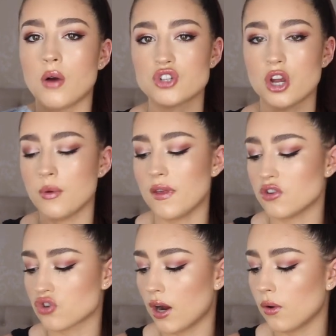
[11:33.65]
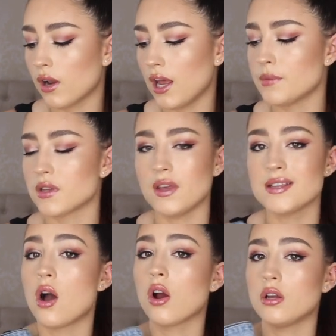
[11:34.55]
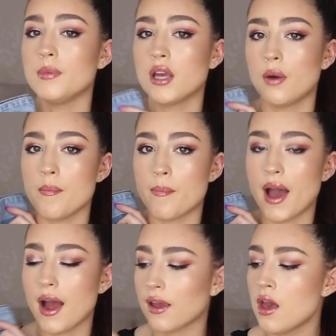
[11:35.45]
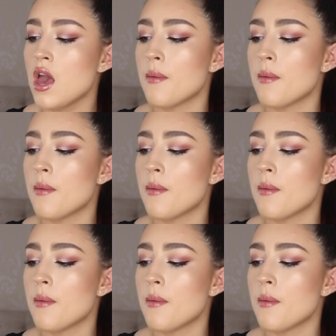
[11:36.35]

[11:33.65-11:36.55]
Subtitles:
I'll show you in the try on clip. So these are going to be going back,